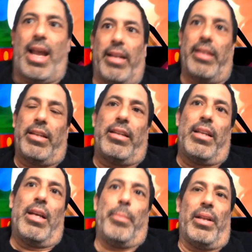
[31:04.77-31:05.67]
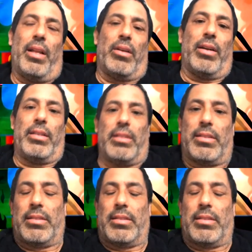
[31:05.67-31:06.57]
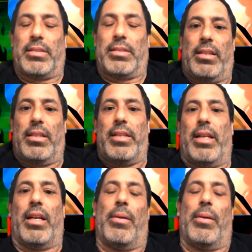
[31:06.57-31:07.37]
stagnant and be like, all right, this is the style I did then,